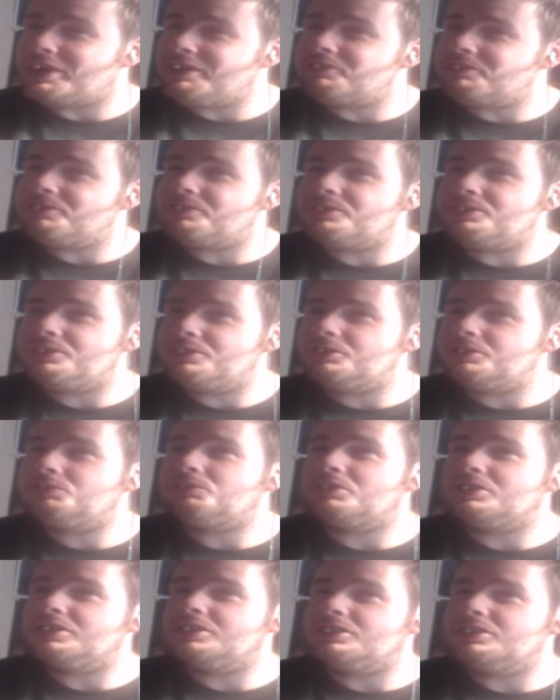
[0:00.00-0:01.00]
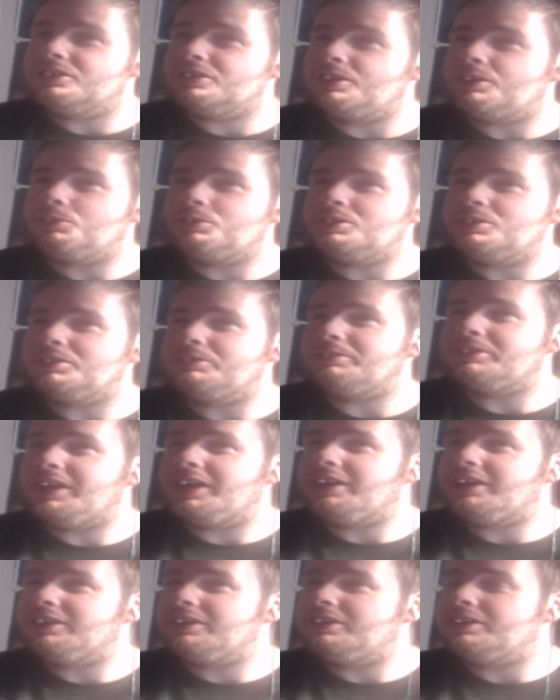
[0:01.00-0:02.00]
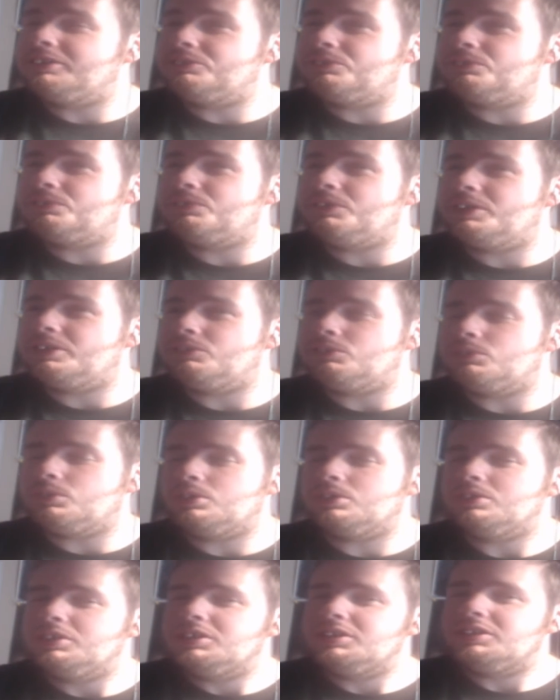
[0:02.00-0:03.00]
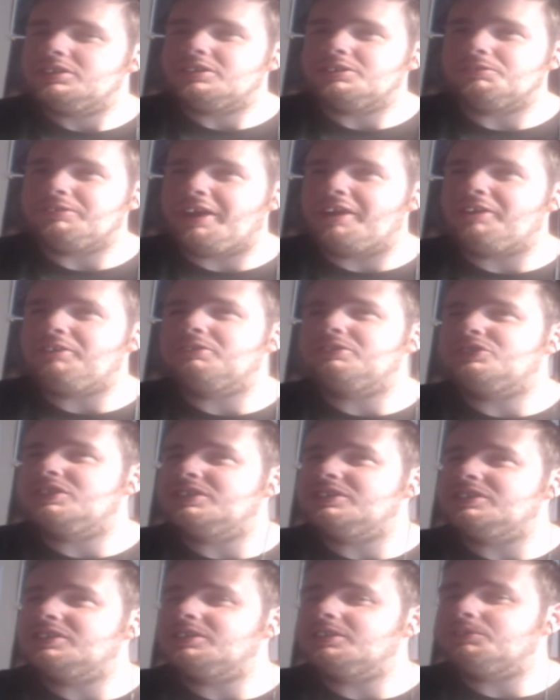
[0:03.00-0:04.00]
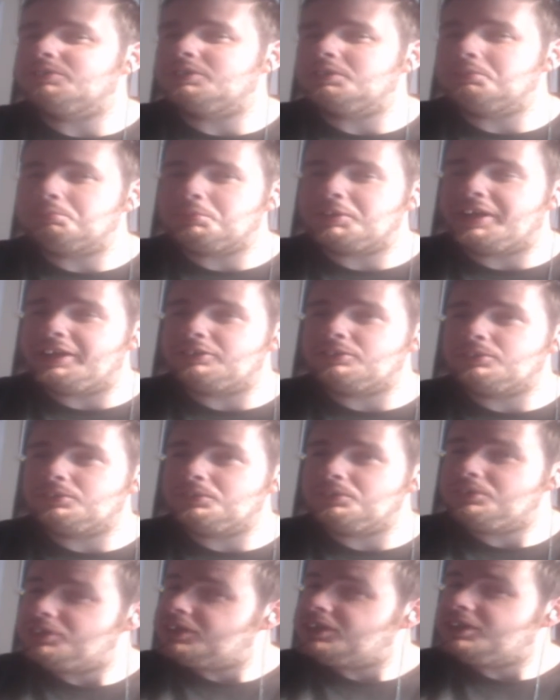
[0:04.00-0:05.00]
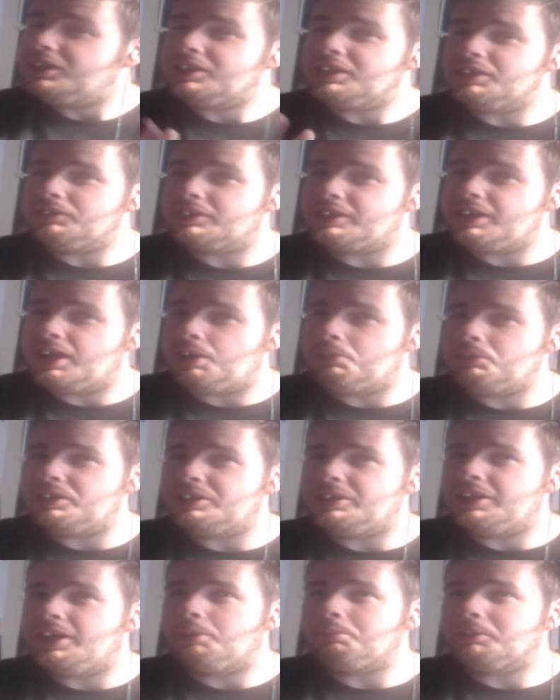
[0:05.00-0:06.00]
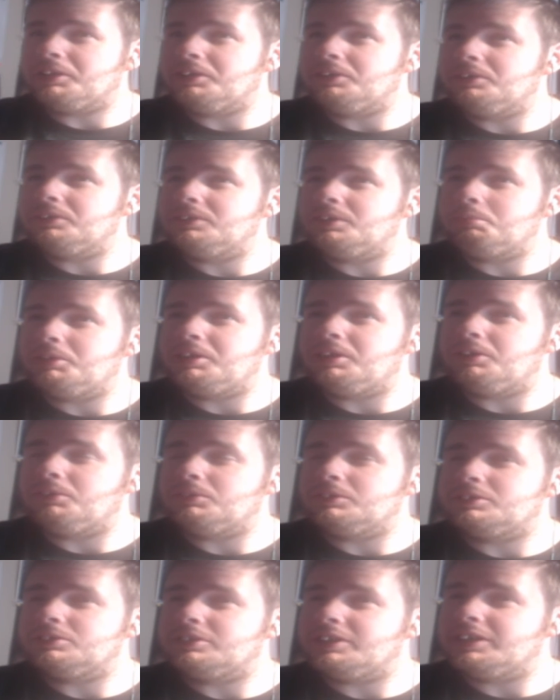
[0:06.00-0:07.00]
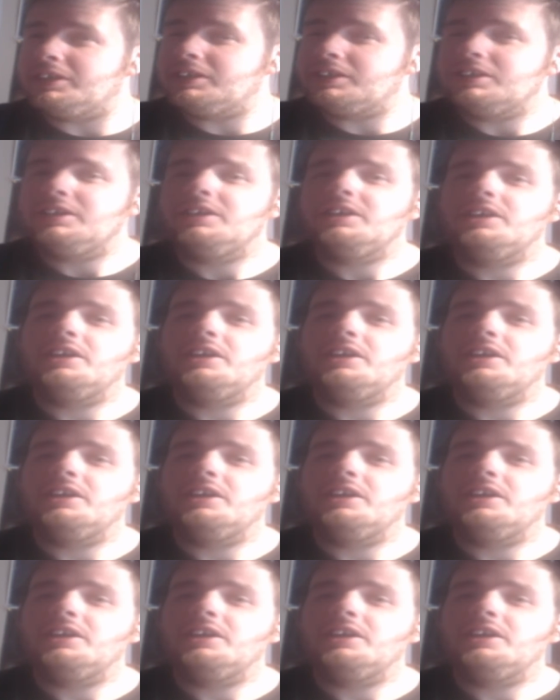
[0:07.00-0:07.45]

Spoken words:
wait for the finale of, the final season of Supernatural, leave a comment down below. Let me know what you think.